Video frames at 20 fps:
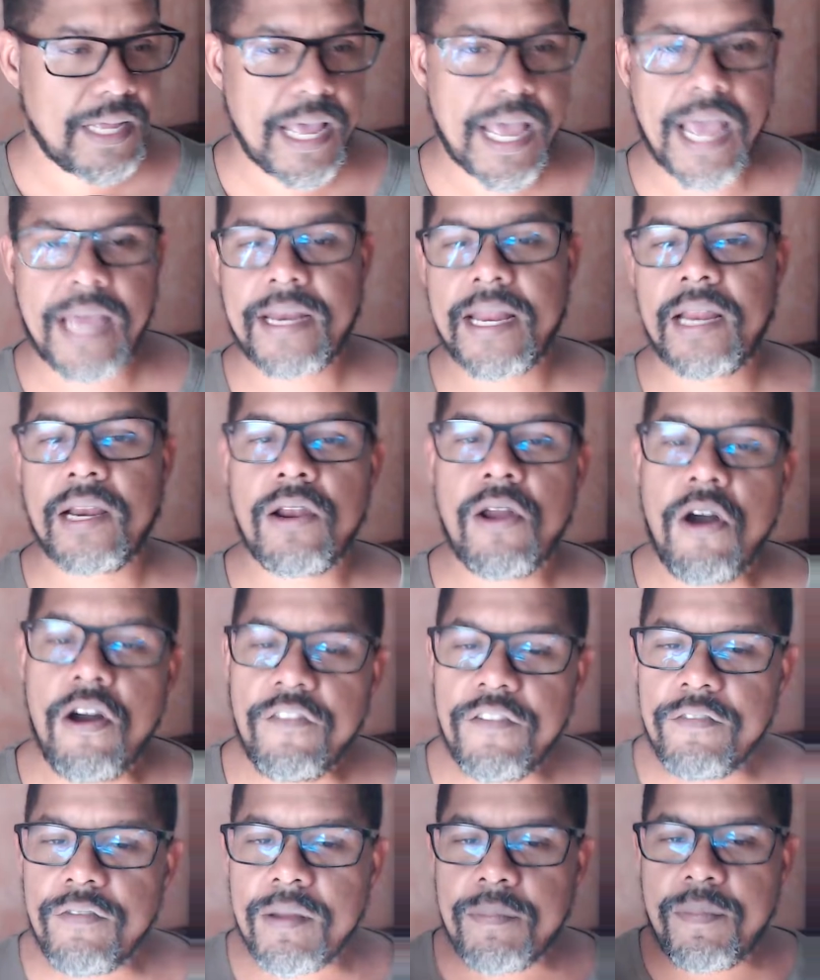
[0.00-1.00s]
And I
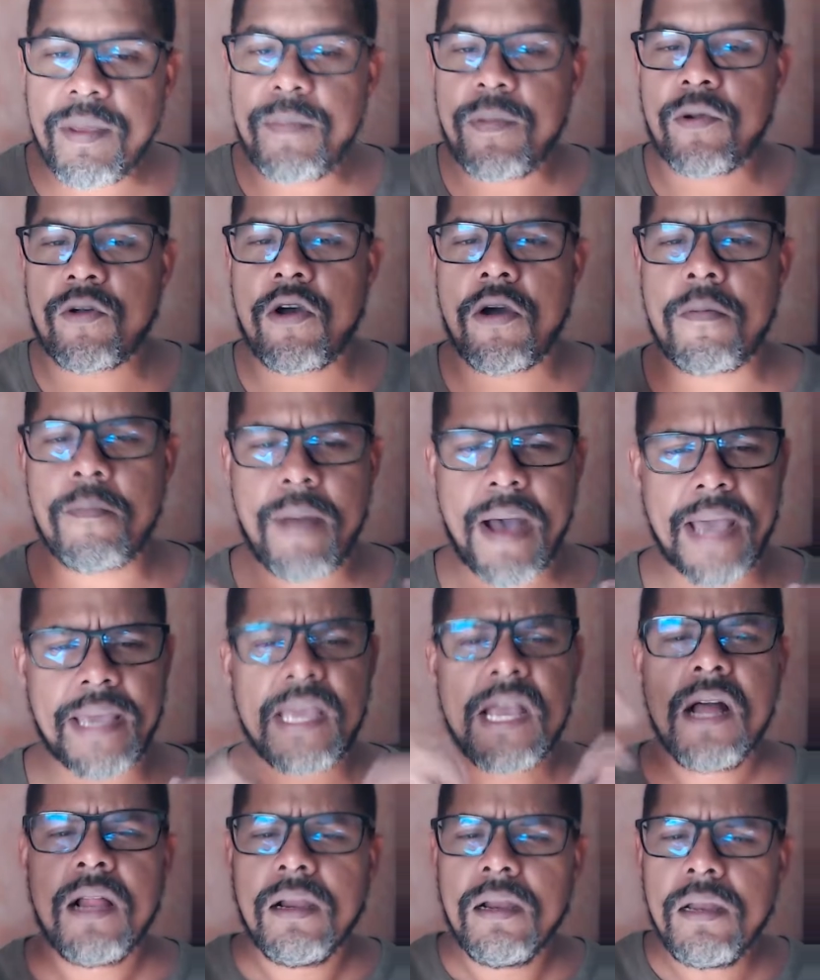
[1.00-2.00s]
love it when people come by
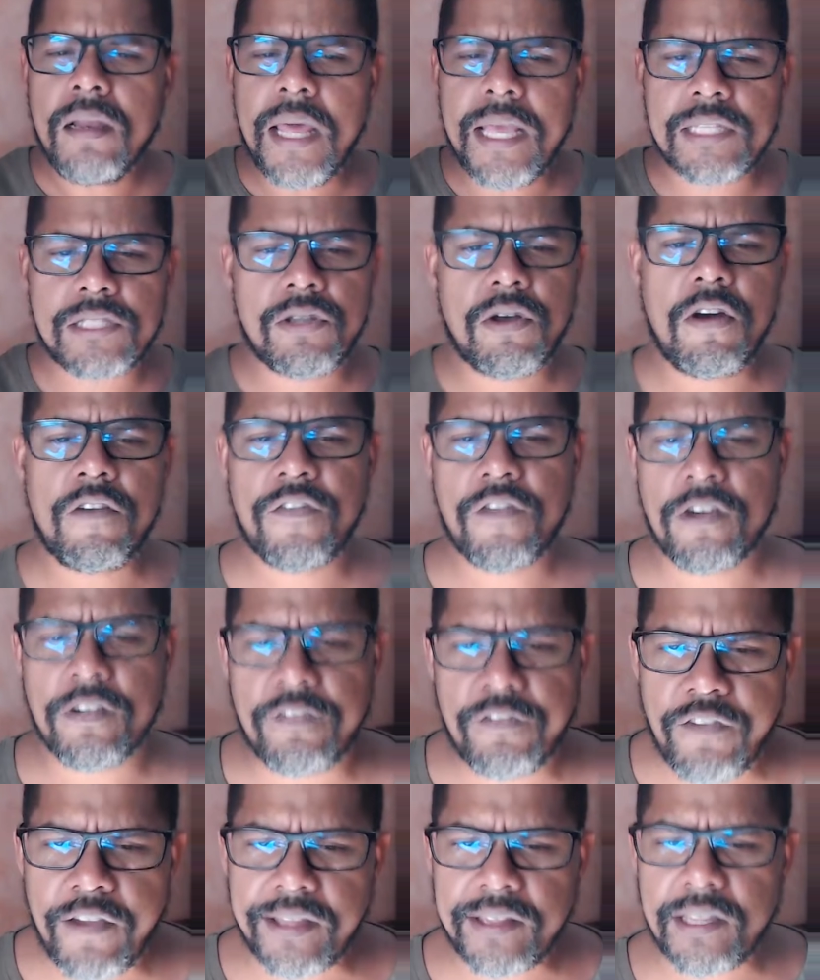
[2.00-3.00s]
list of
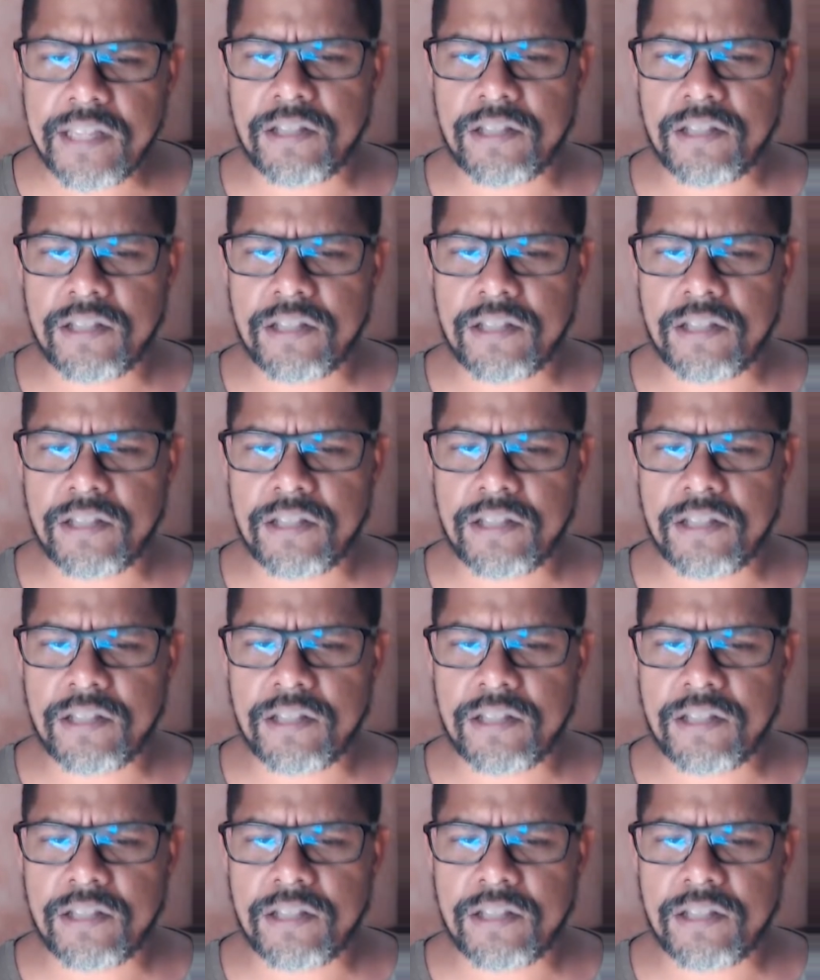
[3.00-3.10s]
convicted